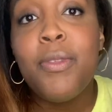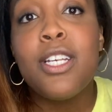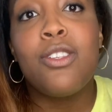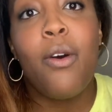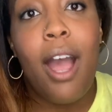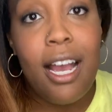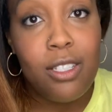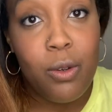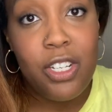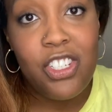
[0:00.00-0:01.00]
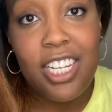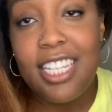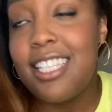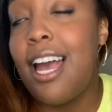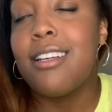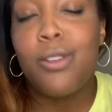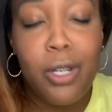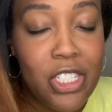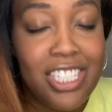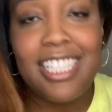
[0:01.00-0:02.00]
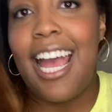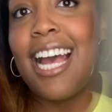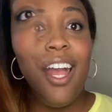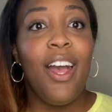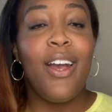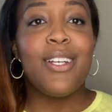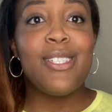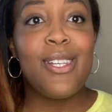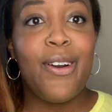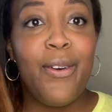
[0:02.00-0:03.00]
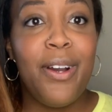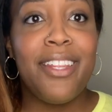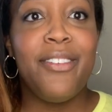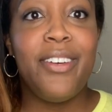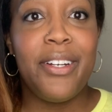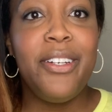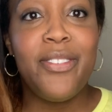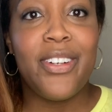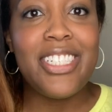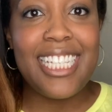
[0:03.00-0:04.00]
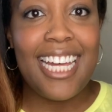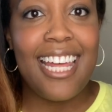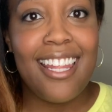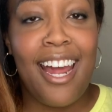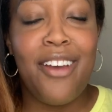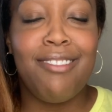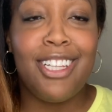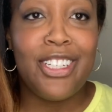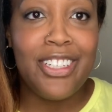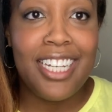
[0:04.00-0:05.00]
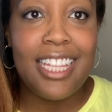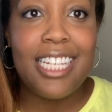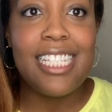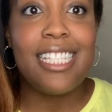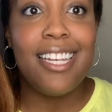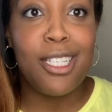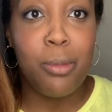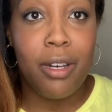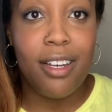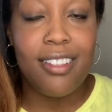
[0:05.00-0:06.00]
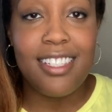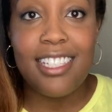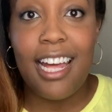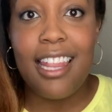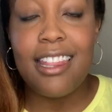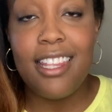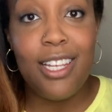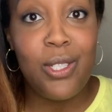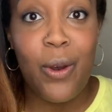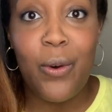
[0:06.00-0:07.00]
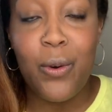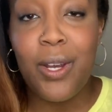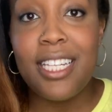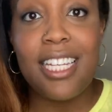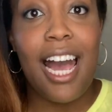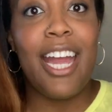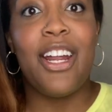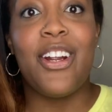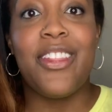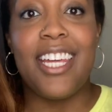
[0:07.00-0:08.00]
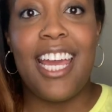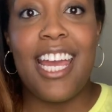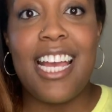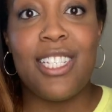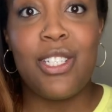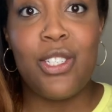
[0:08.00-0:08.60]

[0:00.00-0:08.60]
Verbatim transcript: So ask questions, ask questions, ask questions. So the very first thing that I have learned in these six months is that this whole entire thing is a